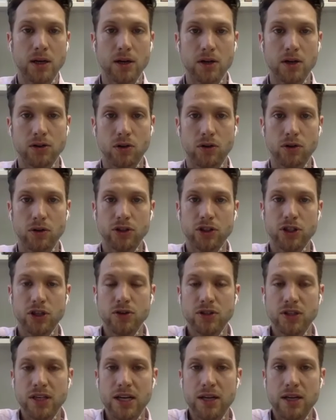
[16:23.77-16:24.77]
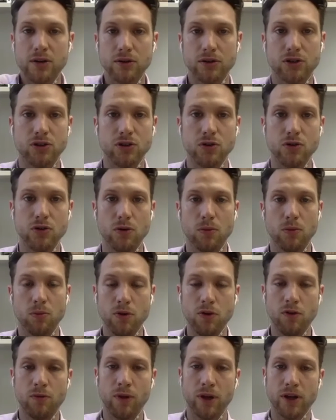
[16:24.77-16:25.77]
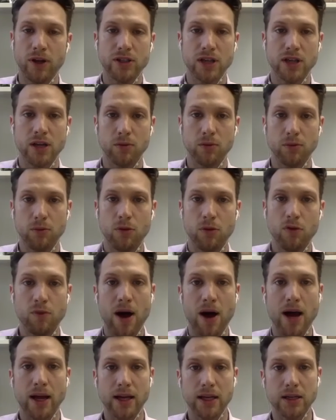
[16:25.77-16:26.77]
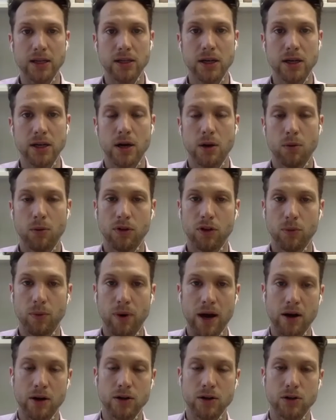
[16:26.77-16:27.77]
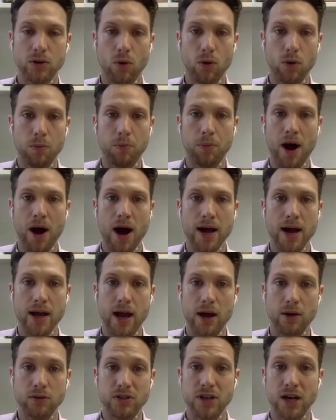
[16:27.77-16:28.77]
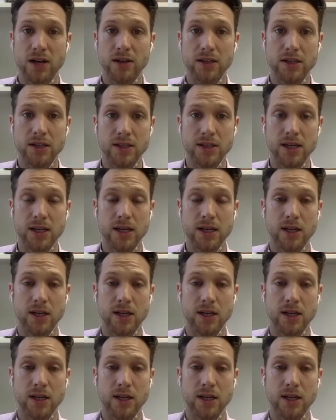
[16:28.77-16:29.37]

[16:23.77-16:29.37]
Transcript: So they're choosing either to move, like you said, move back in with their parents or buy outside the city.